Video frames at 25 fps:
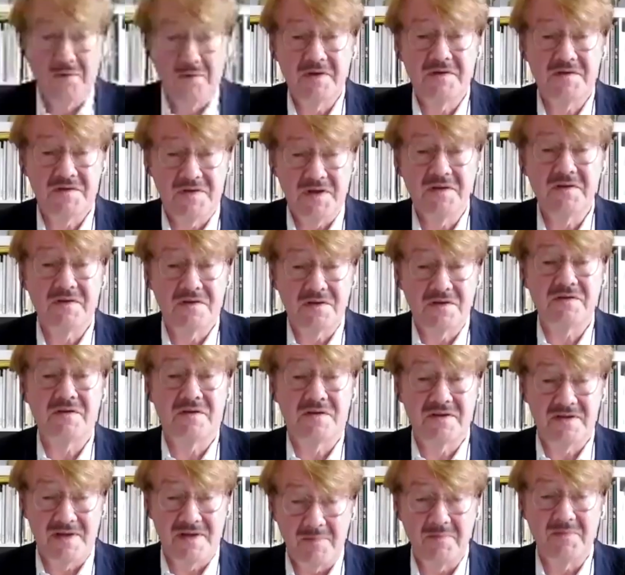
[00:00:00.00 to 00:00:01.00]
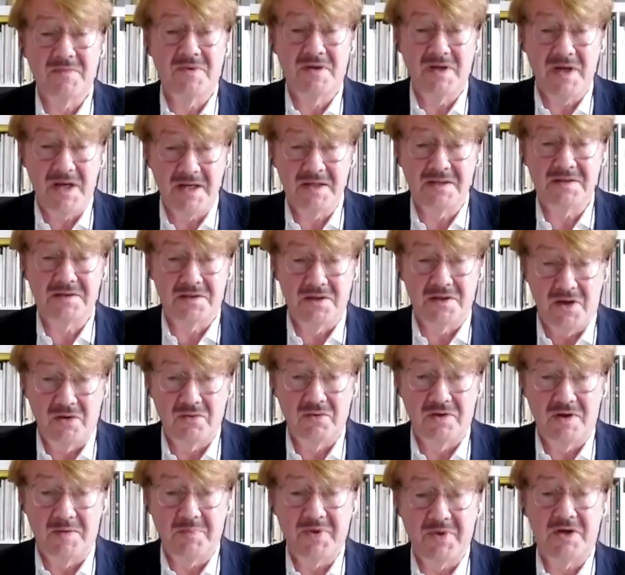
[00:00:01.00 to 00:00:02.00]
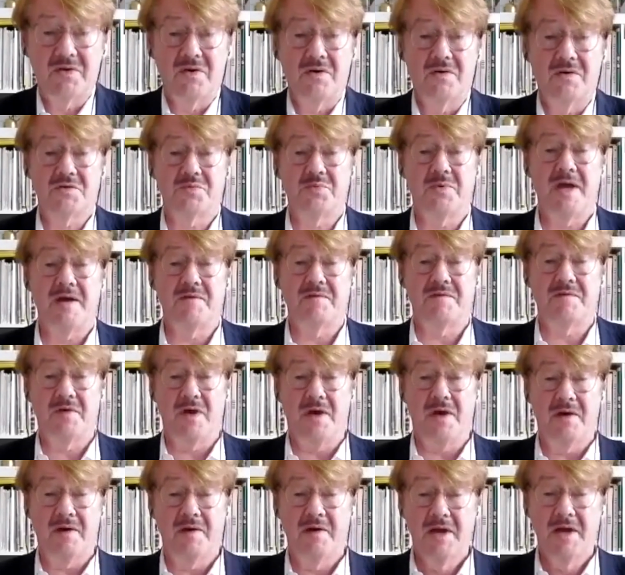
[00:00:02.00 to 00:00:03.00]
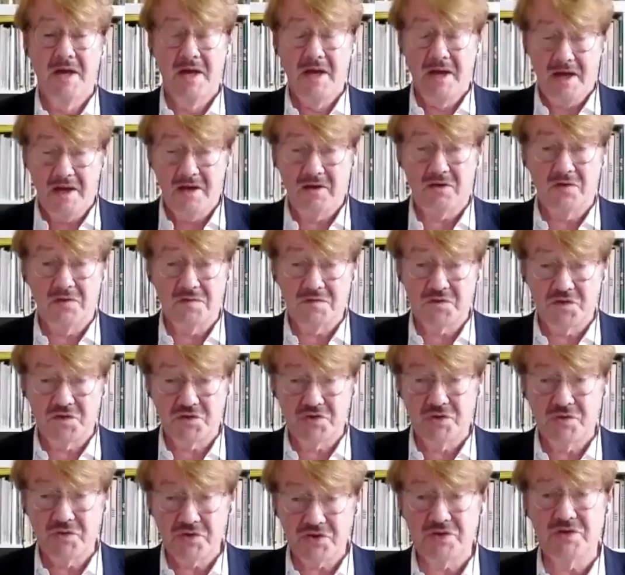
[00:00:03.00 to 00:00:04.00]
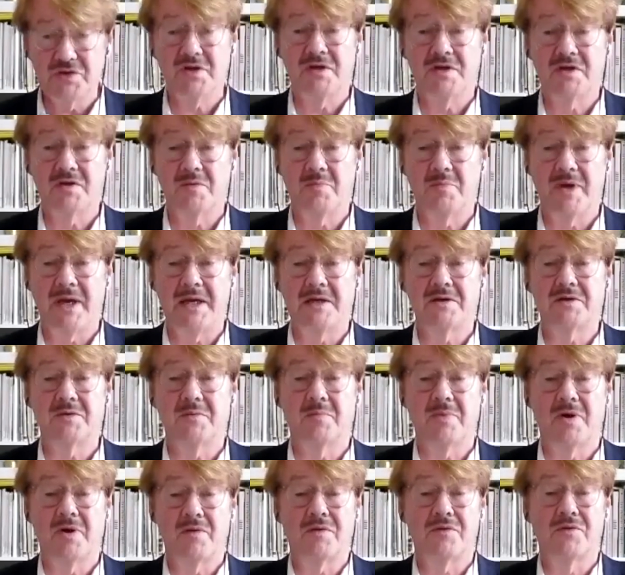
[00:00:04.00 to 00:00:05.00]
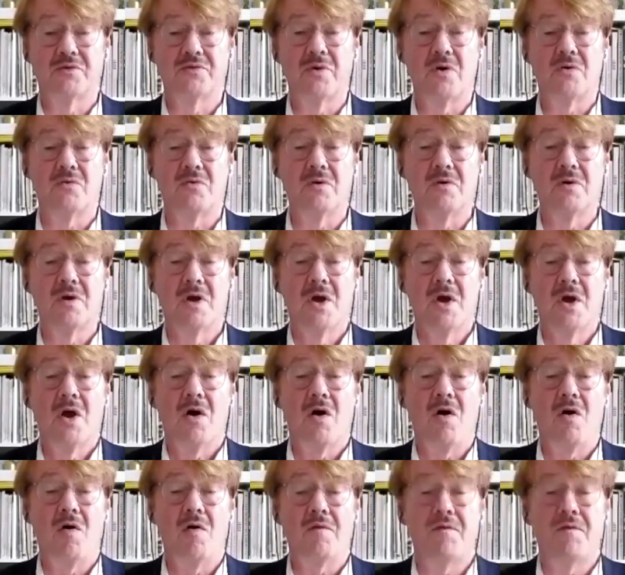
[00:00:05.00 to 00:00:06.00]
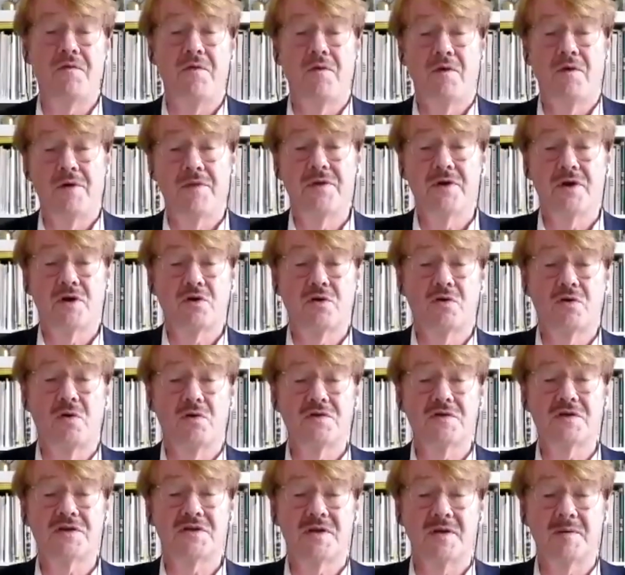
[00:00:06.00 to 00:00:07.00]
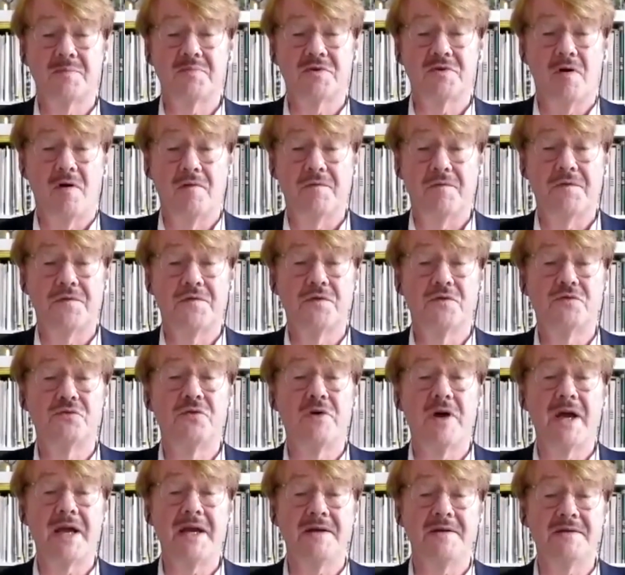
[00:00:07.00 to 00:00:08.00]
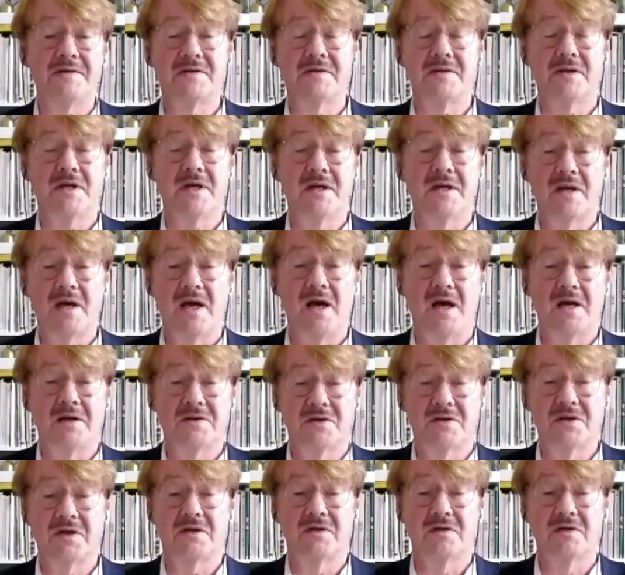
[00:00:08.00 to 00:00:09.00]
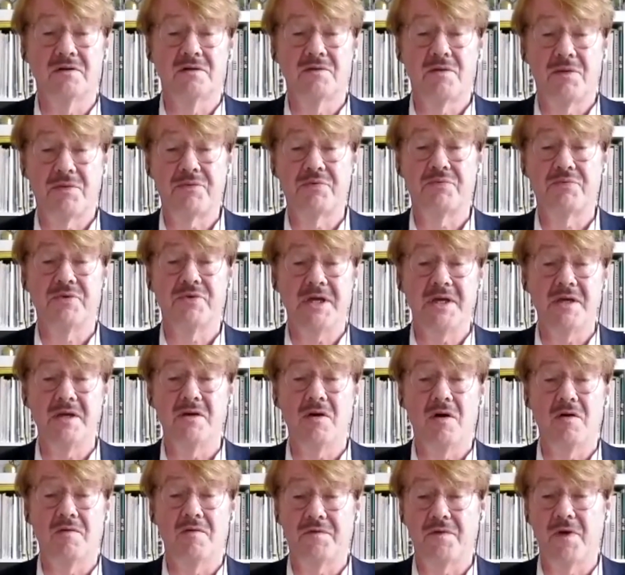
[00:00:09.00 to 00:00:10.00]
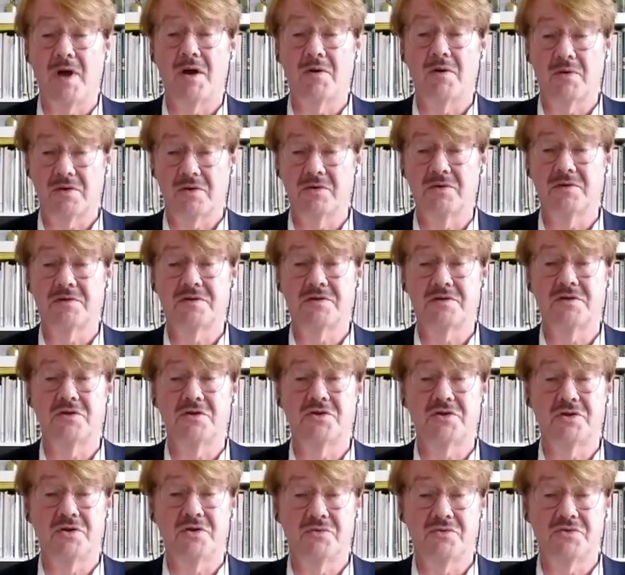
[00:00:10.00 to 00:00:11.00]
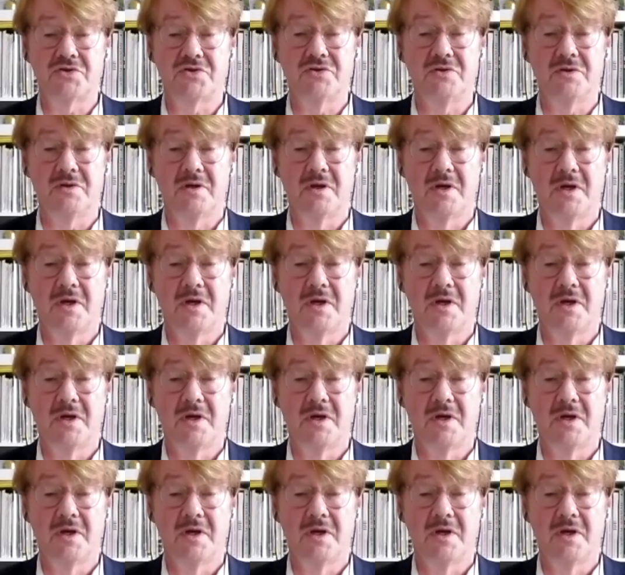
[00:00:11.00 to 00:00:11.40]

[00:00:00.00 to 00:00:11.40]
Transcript: since some days only, because we have a constitutional debate about the role of the concept of race in Article 3 of our Constitution.